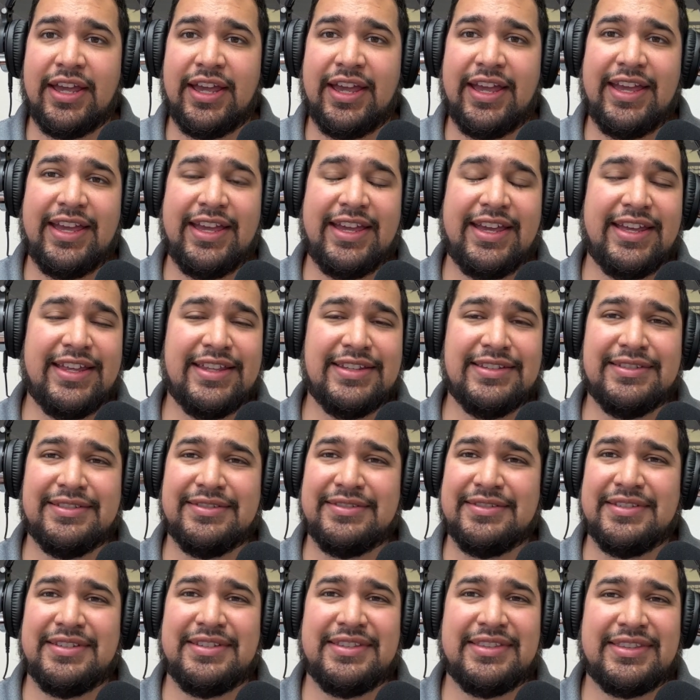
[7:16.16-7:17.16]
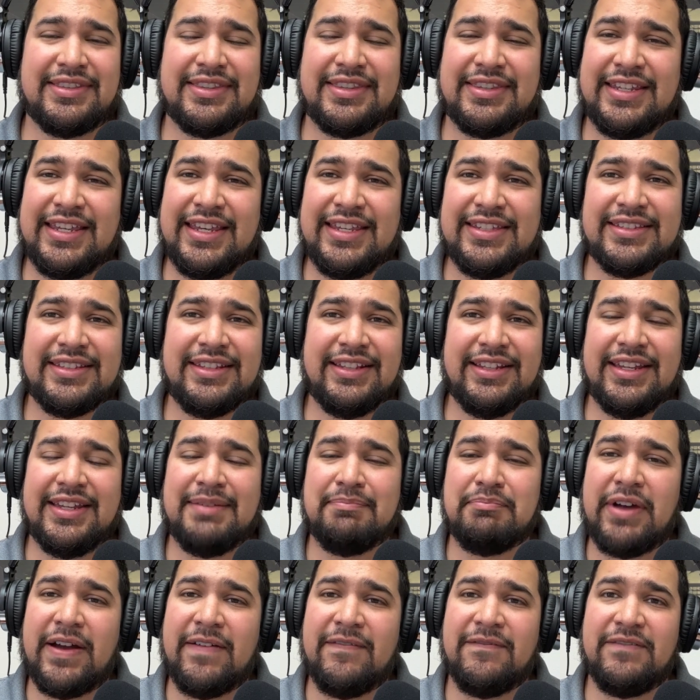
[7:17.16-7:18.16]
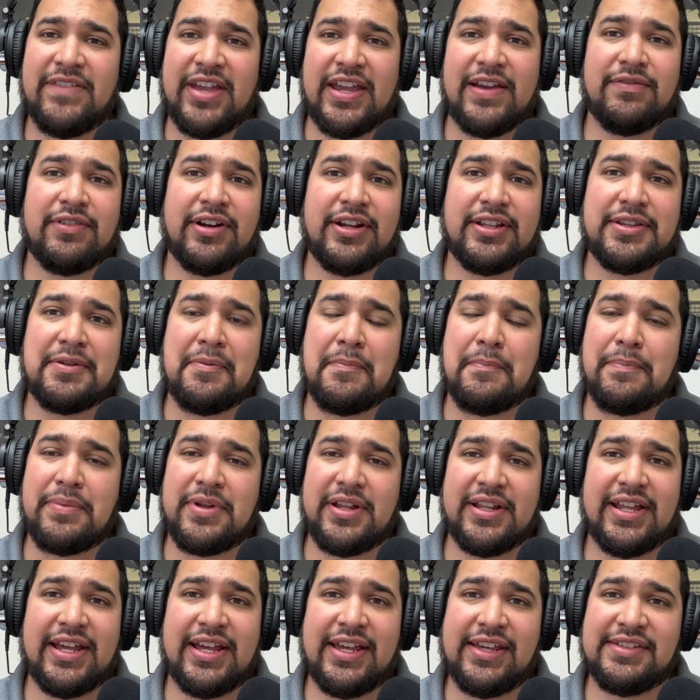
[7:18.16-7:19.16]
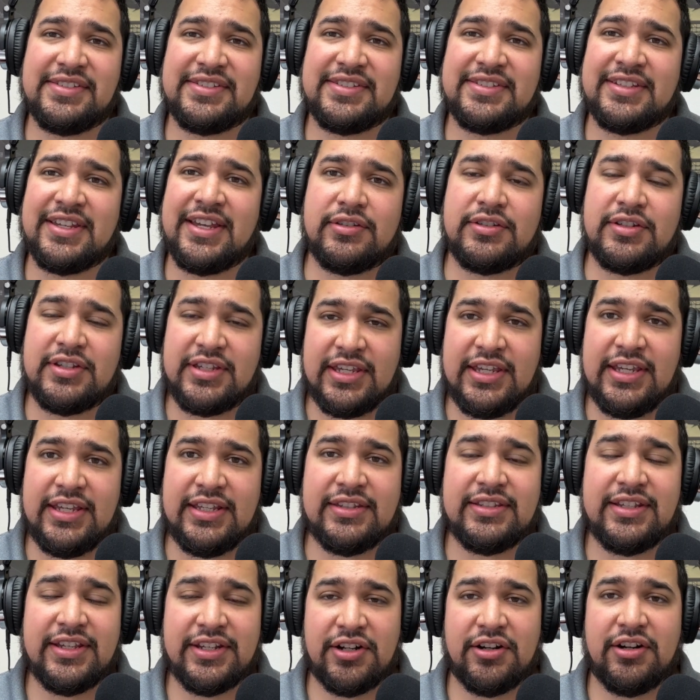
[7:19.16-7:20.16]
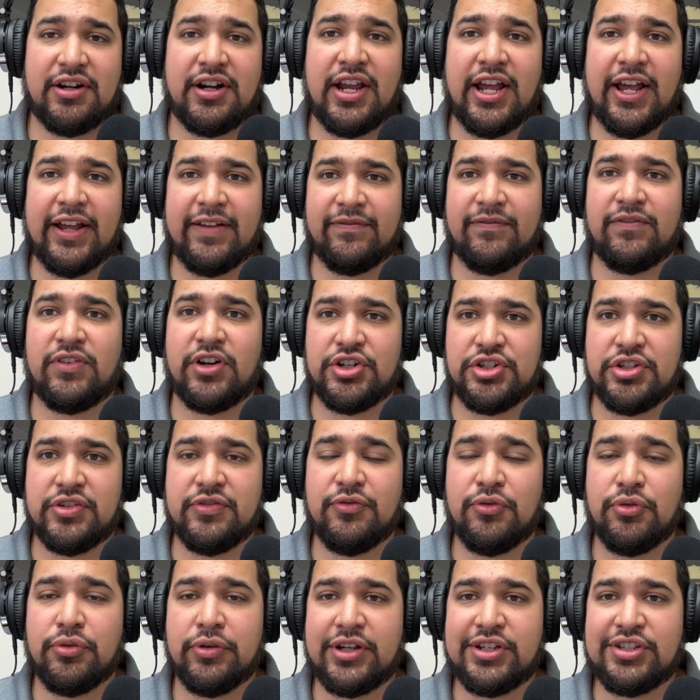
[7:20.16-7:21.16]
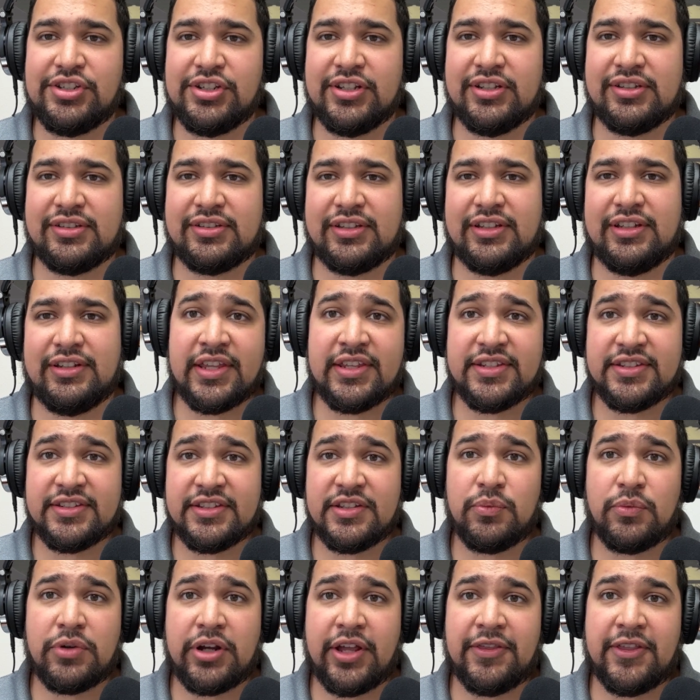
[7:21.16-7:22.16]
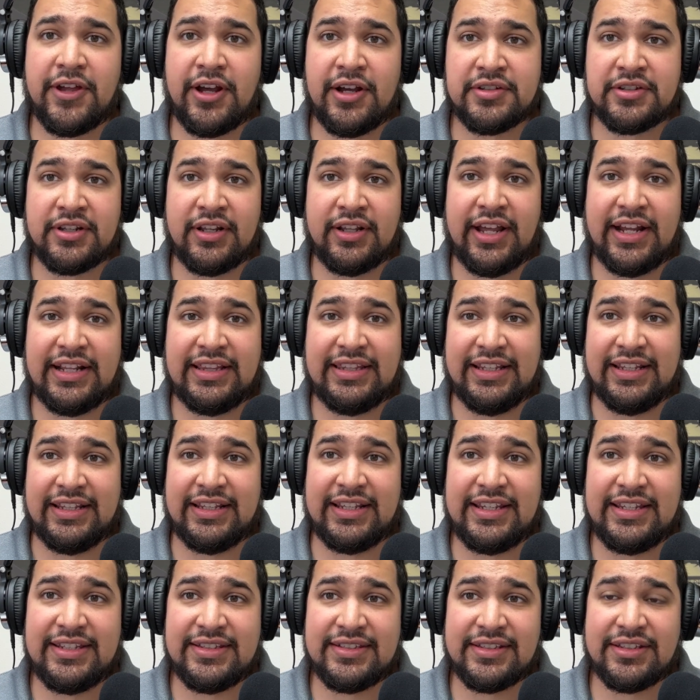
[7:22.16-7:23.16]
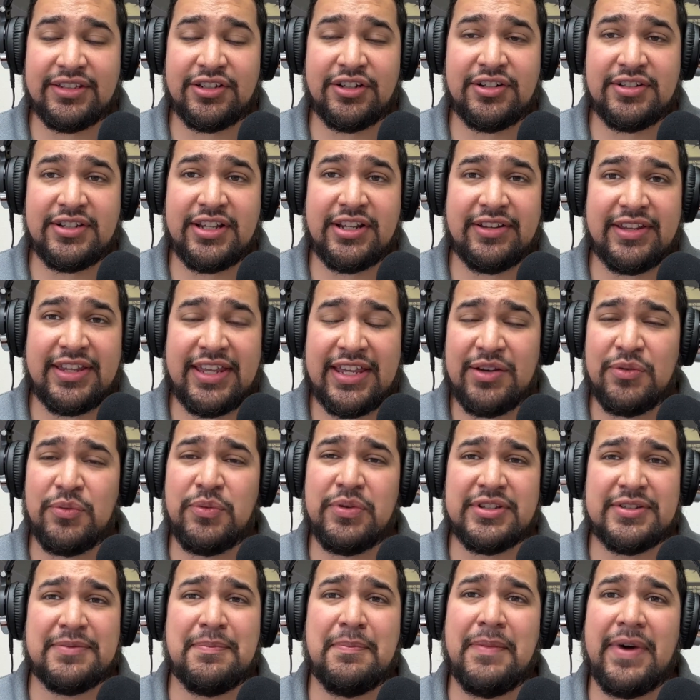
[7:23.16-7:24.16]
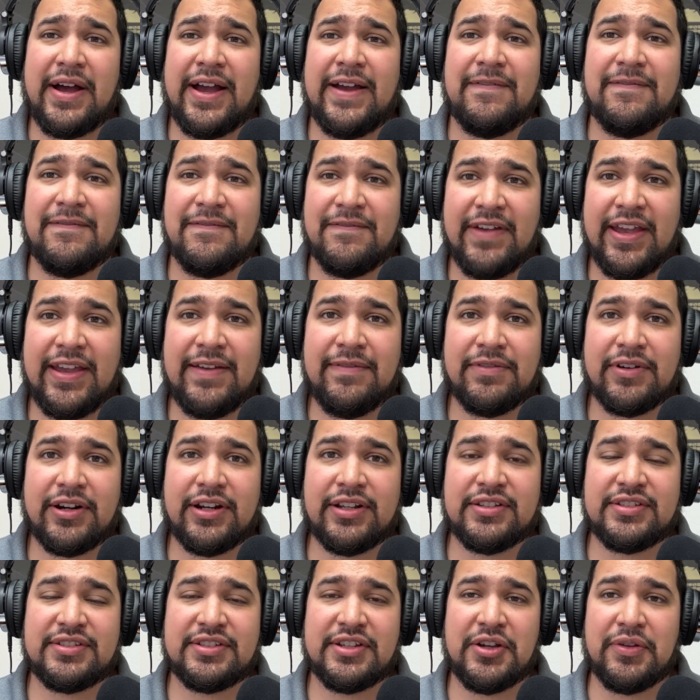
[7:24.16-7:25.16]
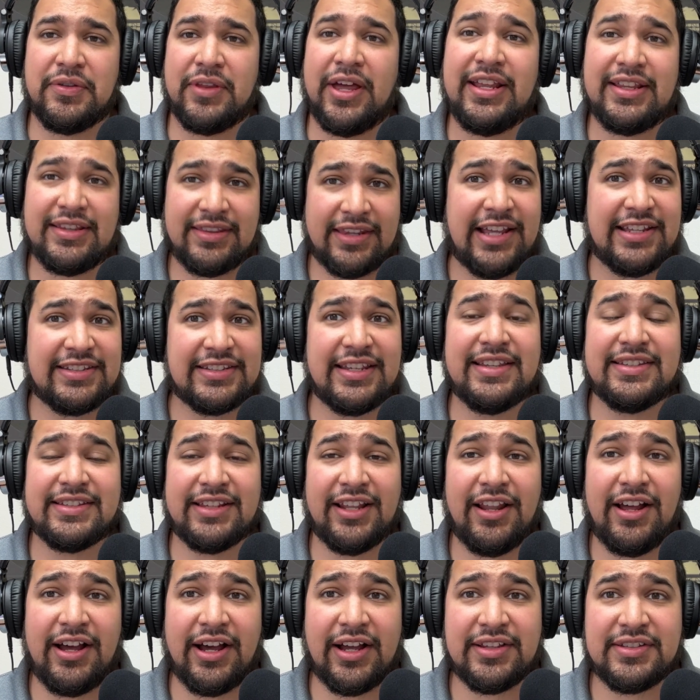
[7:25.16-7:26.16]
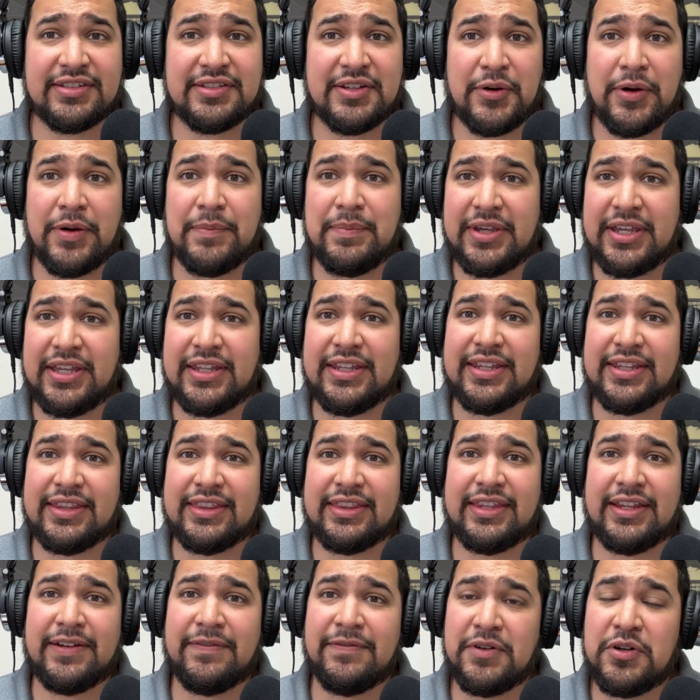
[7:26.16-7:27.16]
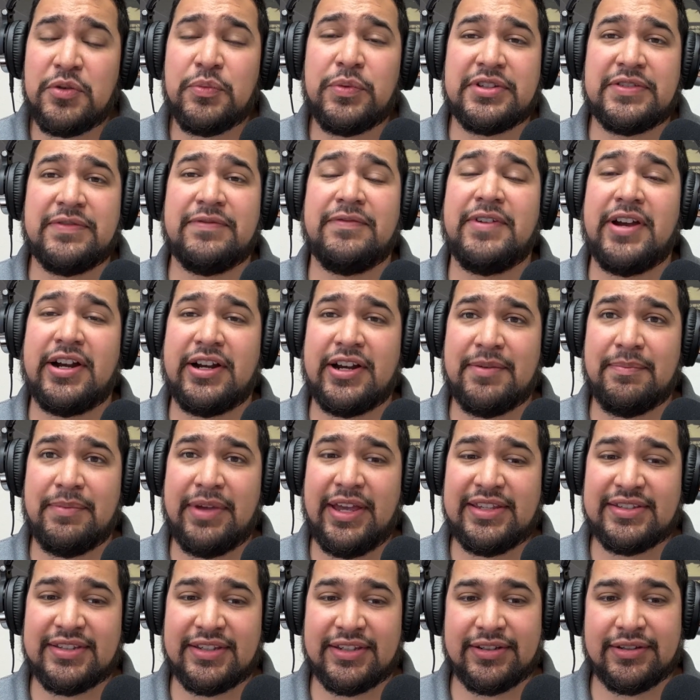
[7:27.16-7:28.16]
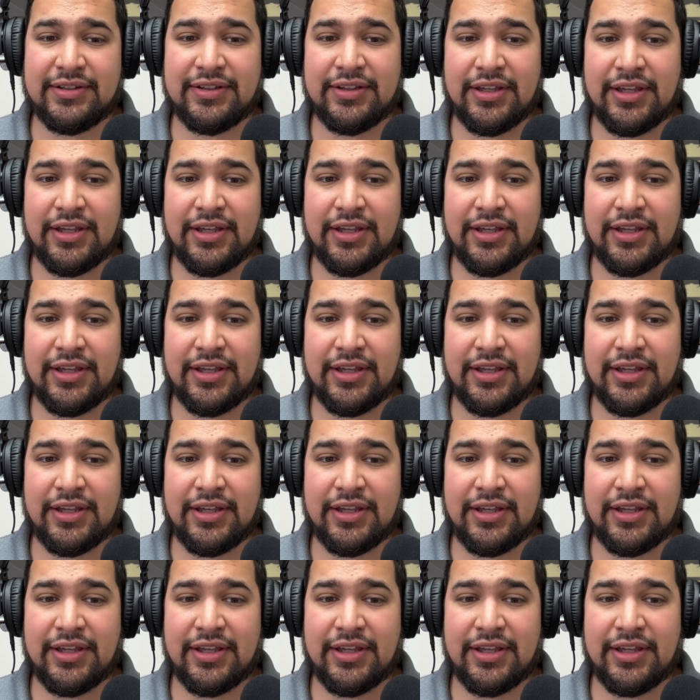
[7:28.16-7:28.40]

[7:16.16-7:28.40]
And easily my favorite place to eat dinner at Virgin Voyages. This is the one I thought I was going to like the least. It turns out it was my favorite. So that says a lot. So, I mean, their food was very amazing.